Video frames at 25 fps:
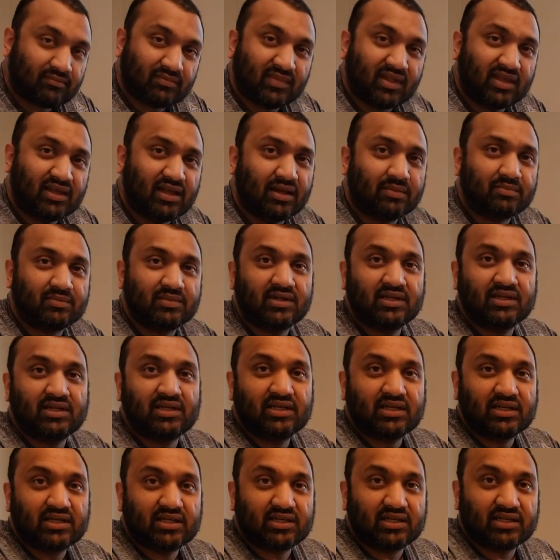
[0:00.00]
Yeah,
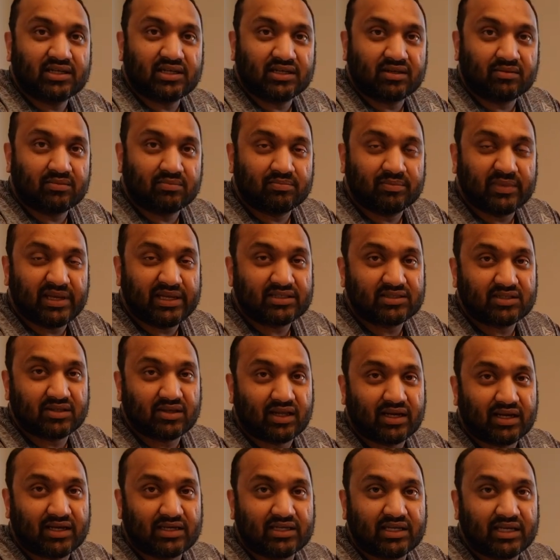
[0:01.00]
it makes a
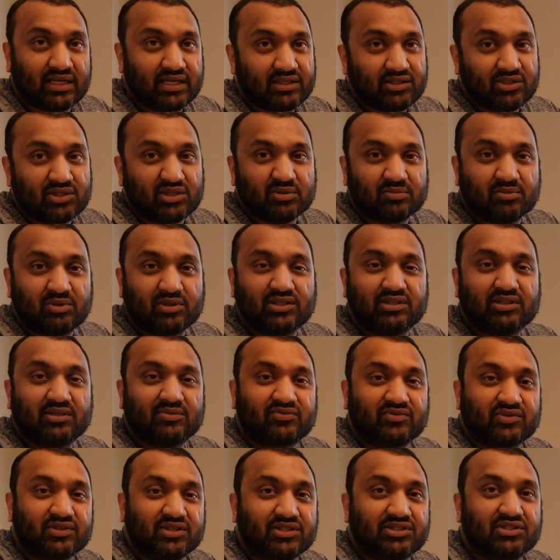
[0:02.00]
lot, and you can put it in the
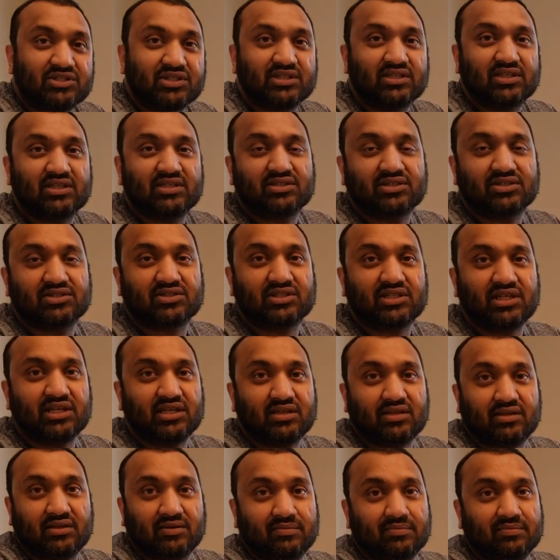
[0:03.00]
fridge and then just
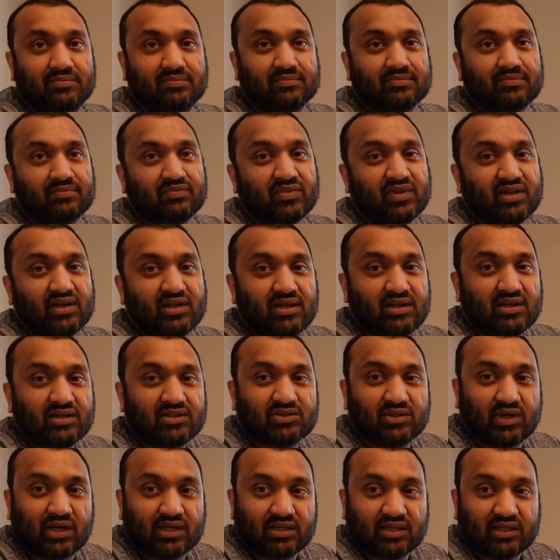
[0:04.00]
heat it. Mm-hmm.
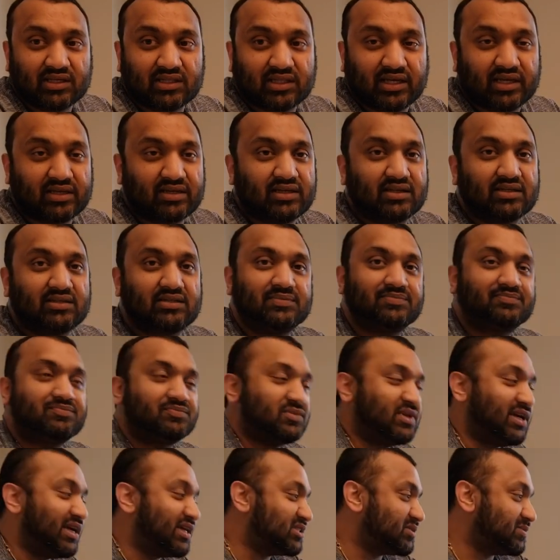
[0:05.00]
So I like that
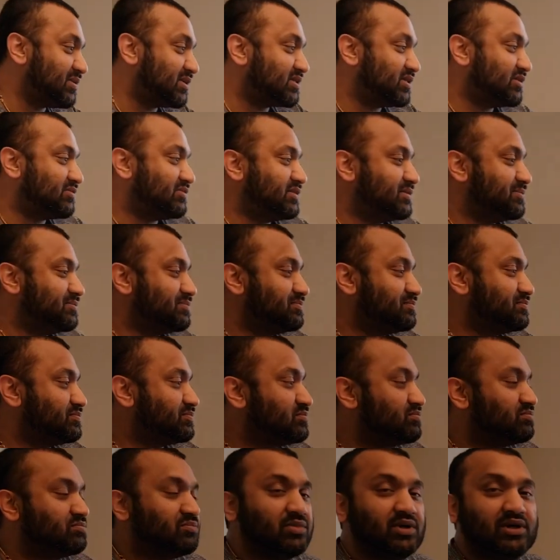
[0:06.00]
aspect of it.
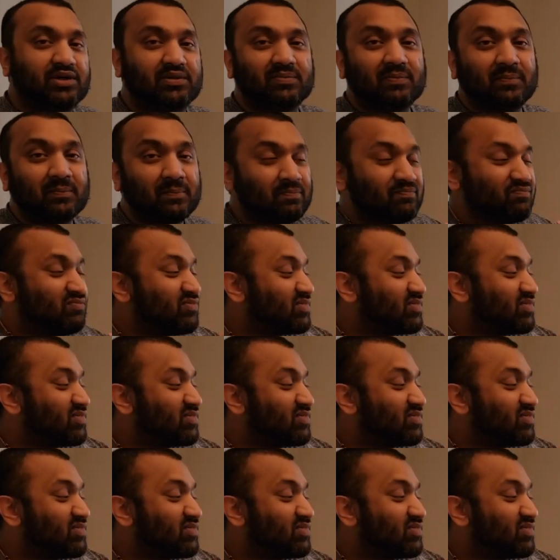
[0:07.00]
That's true.